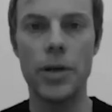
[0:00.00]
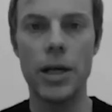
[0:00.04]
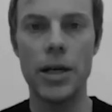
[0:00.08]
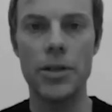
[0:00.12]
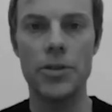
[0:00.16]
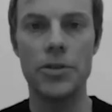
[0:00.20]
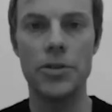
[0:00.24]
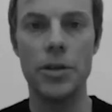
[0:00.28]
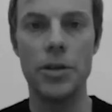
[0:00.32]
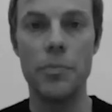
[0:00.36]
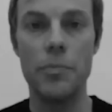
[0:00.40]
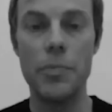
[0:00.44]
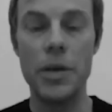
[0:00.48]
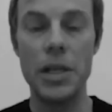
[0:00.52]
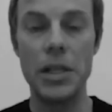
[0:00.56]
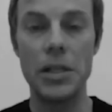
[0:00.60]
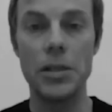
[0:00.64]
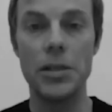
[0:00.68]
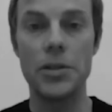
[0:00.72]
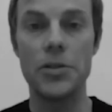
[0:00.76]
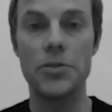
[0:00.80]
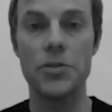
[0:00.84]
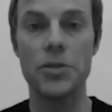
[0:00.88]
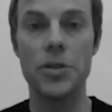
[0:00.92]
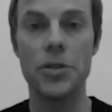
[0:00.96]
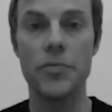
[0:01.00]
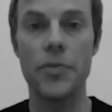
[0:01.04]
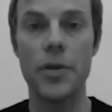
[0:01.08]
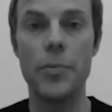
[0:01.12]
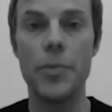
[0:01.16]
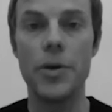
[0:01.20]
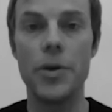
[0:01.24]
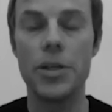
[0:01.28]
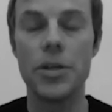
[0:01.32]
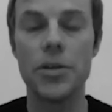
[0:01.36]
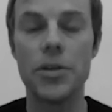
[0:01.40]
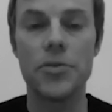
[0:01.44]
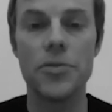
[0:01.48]
actually millions of
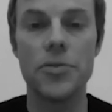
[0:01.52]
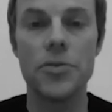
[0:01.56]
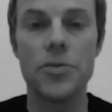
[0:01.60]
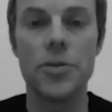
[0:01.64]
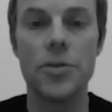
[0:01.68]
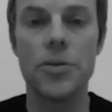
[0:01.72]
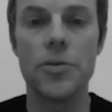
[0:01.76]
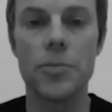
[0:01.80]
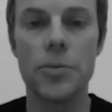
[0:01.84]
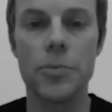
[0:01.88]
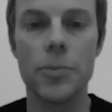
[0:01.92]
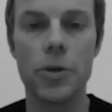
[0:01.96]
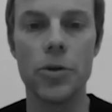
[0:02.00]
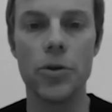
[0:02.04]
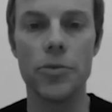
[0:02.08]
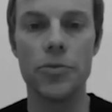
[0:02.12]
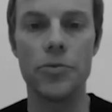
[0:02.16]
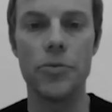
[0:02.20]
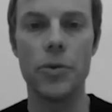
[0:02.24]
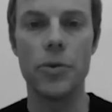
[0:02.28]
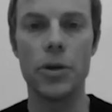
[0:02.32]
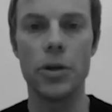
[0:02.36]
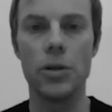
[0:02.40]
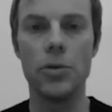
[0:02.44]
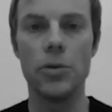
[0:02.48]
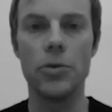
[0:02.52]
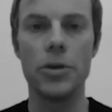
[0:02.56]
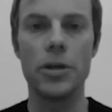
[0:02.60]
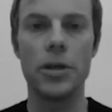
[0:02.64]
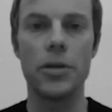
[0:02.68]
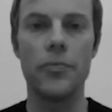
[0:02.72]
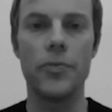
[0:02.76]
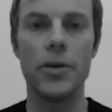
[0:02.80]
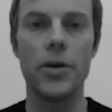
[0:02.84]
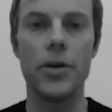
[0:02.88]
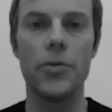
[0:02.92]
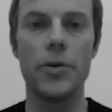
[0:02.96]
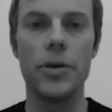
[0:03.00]
images because we are looking
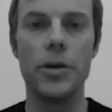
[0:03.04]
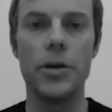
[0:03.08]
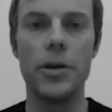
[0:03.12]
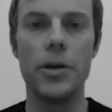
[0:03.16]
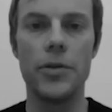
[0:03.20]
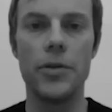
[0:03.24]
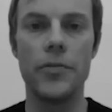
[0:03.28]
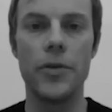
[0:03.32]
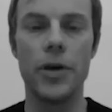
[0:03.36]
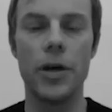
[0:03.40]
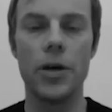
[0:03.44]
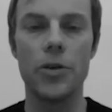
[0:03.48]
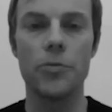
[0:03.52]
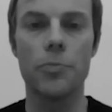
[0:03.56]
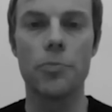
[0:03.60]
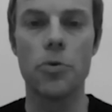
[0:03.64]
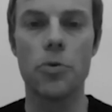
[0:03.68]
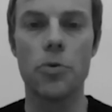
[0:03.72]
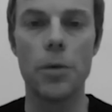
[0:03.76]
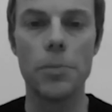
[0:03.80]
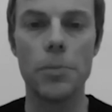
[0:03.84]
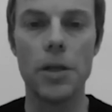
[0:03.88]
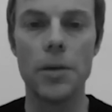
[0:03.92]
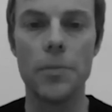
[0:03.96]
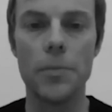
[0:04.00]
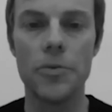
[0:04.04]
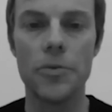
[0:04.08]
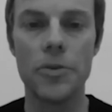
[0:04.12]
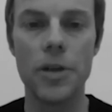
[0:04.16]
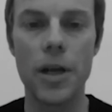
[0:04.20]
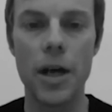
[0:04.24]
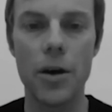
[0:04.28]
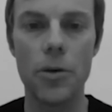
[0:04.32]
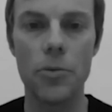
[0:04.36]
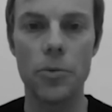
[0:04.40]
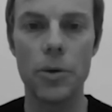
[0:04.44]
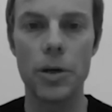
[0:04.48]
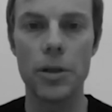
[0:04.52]
at very advanced problems
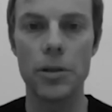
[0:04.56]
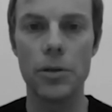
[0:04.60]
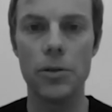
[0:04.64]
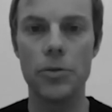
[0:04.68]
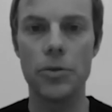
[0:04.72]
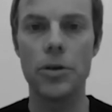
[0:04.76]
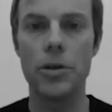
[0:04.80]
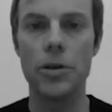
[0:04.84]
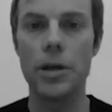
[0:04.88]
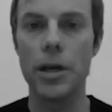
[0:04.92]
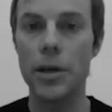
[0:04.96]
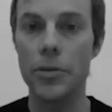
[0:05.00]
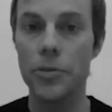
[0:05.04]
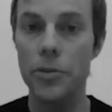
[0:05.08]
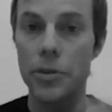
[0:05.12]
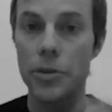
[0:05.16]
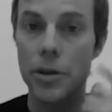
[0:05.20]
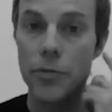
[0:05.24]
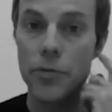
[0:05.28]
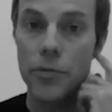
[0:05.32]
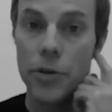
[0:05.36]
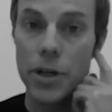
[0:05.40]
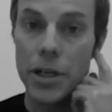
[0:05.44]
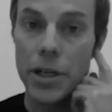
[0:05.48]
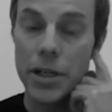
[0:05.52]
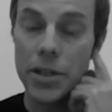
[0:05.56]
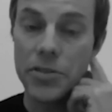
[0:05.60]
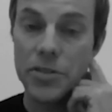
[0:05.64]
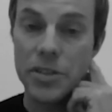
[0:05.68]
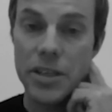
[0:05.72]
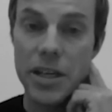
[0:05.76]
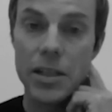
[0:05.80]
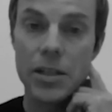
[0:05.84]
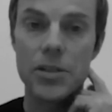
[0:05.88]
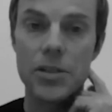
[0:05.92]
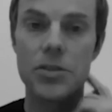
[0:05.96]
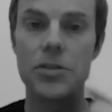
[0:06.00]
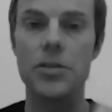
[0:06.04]
now. We're looking at the 3D
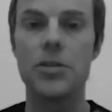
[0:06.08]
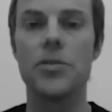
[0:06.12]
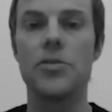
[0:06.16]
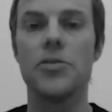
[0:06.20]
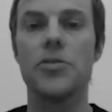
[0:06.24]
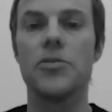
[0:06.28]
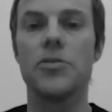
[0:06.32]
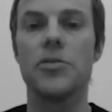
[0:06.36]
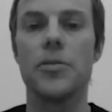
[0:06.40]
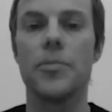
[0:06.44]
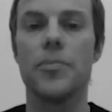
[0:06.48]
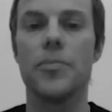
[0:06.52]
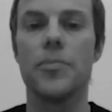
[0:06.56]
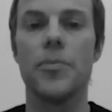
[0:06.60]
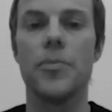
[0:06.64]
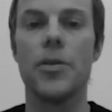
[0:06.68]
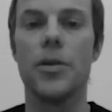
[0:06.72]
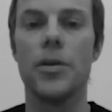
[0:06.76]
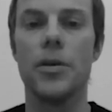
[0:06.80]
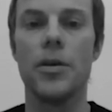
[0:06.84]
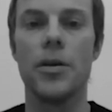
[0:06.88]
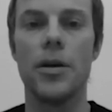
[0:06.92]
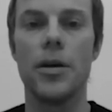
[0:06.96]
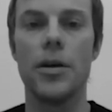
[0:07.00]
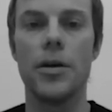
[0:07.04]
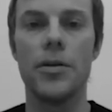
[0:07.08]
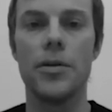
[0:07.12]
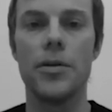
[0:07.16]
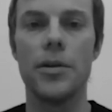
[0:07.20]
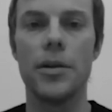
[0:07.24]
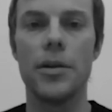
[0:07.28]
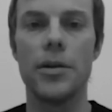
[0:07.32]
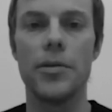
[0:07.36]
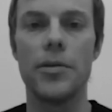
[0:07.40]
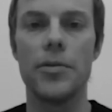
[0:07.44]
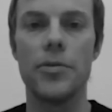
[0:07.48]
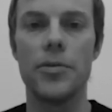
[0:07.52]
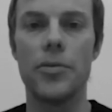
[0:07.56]
skeletons, and
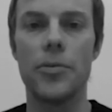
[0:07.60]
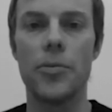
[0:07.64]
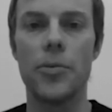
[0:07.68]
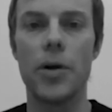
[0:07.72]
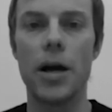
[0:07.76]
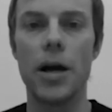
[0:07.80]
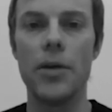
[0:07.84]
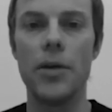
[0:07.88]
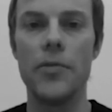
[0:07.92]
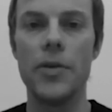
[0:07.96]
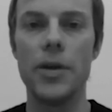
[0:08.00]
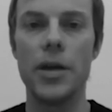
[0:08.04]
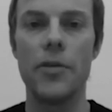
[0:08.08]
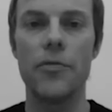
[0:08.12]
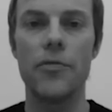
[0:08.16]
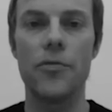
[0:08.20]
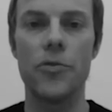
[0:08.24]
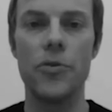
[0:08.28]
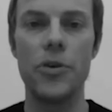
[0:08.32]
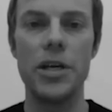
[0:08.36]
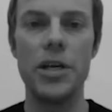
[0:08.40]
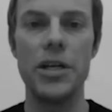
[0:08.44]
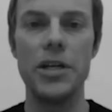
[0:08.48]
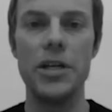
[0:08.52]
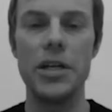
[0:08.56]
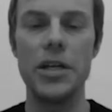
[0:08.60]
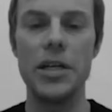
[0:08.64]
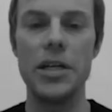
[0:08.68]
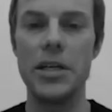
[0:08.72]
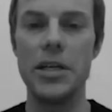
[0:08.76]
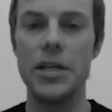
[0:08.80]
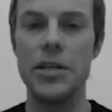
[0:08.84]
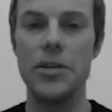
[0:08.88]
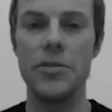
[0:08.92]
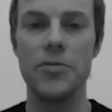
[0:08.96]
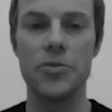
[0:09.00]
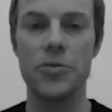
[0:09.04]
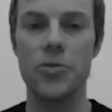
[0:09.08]
deriving a
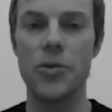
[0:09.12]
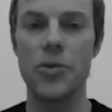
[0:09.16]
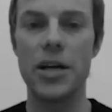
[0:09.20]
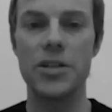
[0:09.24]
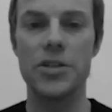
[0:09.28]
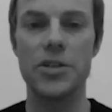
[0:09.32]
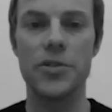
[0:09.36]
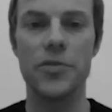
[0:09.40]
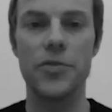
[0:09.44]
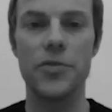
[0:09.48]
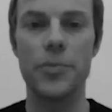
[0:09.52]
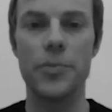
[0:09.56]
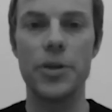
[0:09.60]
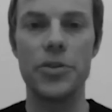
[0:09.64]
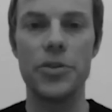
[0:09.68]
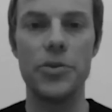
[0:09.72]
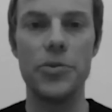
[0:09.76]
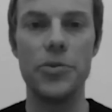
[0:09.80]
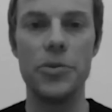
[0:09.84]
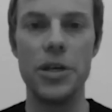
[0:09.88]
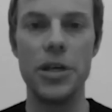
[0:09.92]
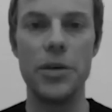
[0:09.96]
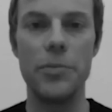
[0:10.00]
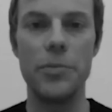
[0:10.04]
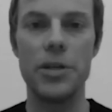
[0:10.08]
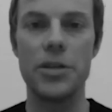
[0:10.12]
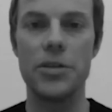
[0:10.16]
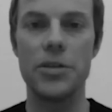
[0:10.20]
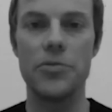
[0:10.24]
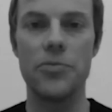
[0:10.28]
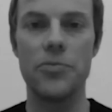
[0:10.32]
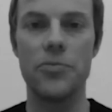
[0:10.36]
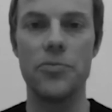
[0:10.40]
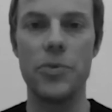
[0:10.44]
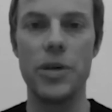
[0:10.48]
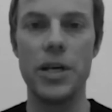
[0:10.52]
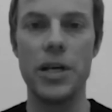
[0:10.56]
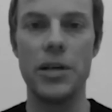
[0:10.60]
3D structure from a 2D image
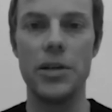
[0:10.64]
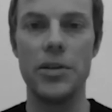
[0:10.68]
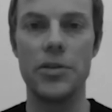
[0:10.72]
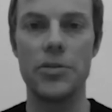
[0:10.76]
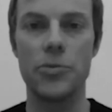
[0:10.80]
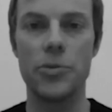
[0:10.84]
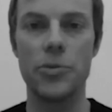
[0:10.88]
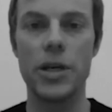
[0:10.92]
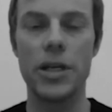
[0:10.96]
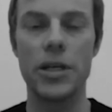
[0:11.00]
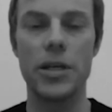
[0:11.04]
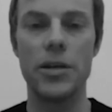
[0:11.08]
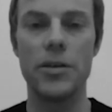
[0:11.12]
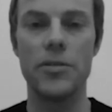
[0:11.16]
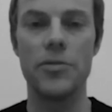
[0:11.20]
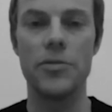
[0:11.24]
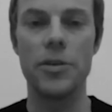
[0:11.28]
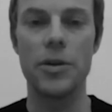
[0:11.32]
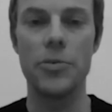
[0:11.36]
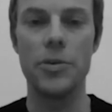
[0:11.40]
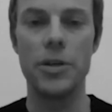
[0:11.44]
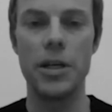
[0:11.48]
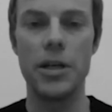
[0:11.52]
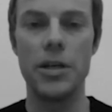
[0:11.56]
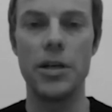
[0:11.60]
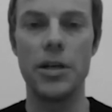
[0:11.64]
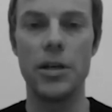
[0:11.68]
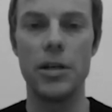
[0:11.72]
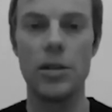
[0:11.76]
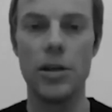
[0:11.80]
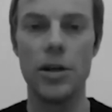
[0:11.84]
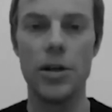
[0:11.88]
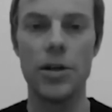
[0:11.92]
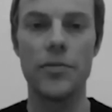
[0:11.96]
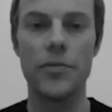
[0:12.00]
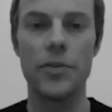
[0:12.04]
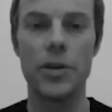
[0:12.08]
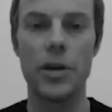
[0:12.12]
is really tricky. So we need a
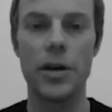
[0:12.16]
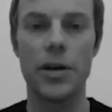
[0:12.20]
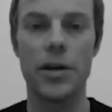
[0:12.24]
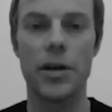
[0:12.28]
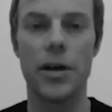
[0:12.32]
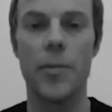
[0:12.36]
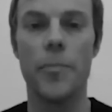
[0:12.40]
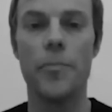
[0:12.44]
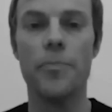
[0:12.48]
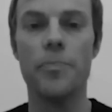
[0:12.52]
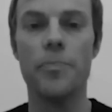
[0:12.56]
lot of data.